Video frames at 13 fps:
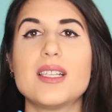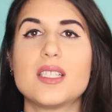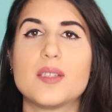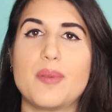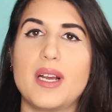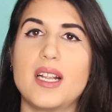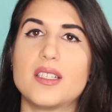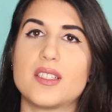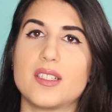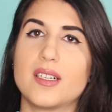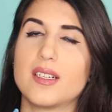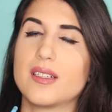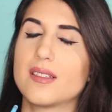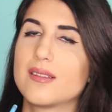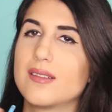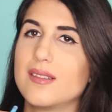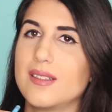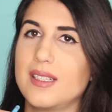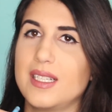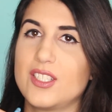sponsored.
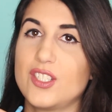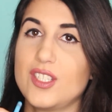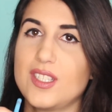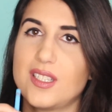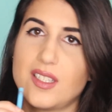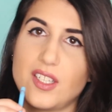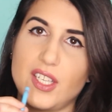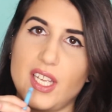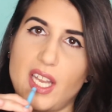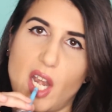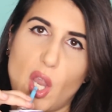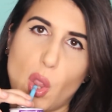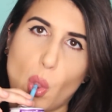It's just good.